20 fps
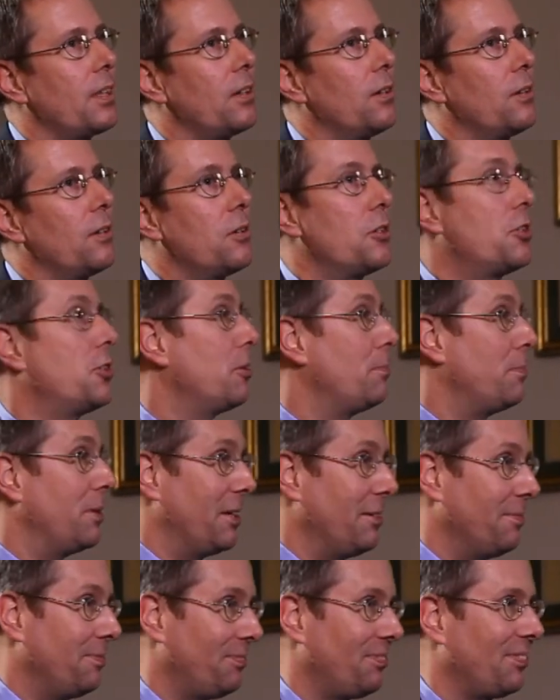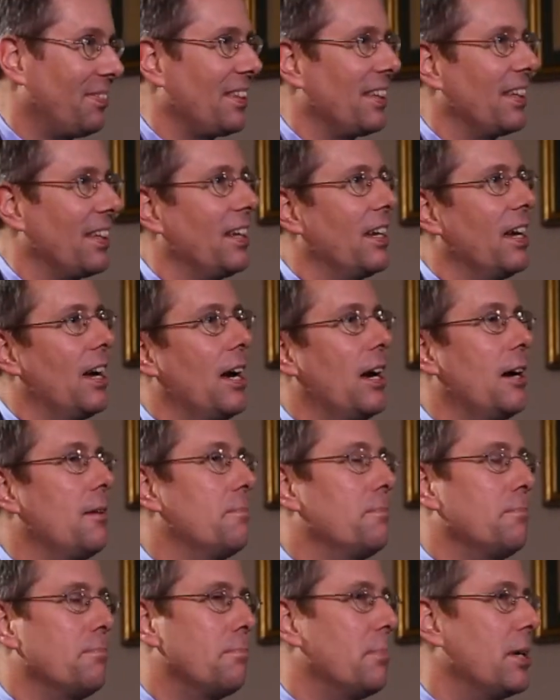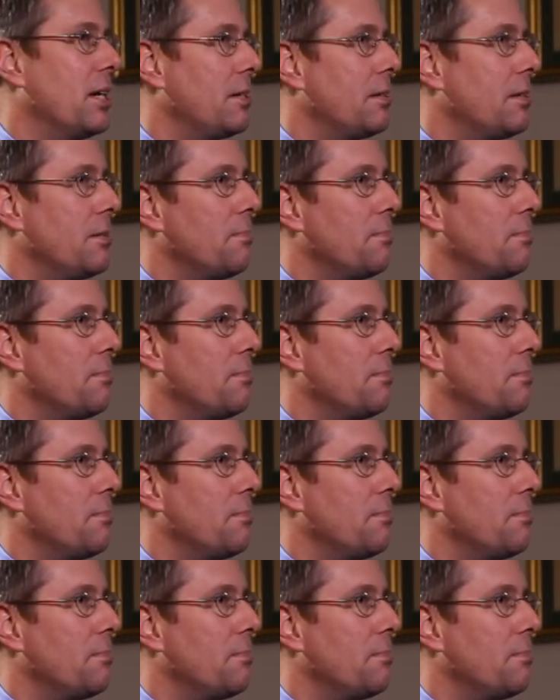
or should be. But